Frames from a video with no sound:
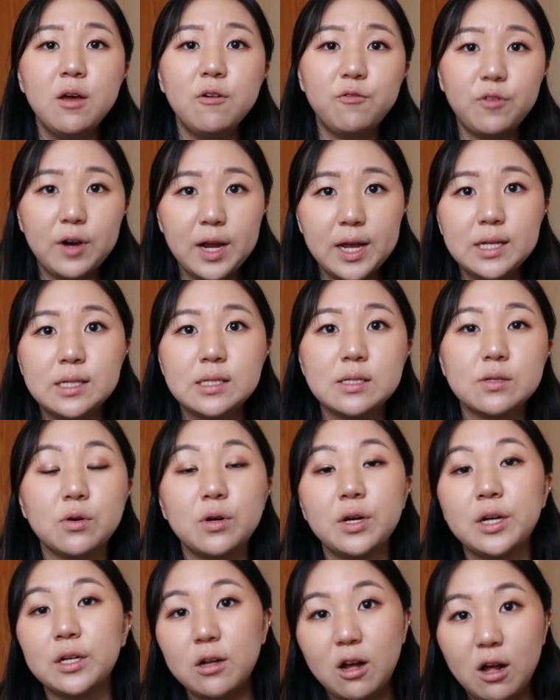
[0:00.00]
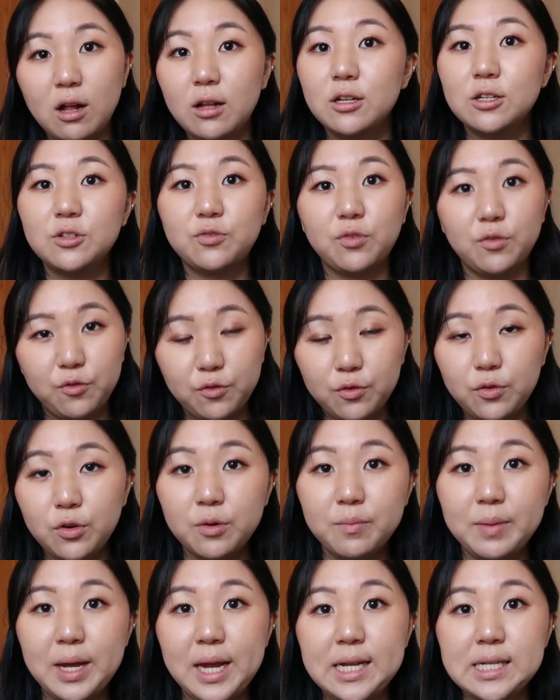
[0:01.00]
friends or in college from
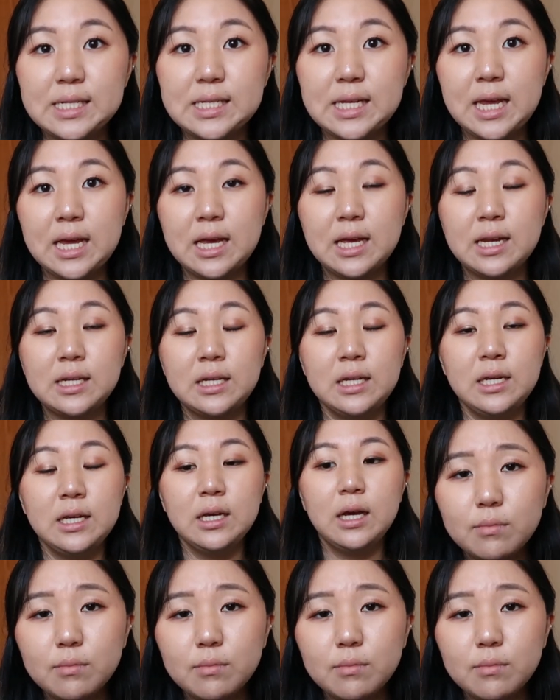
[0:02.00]
floor mates, and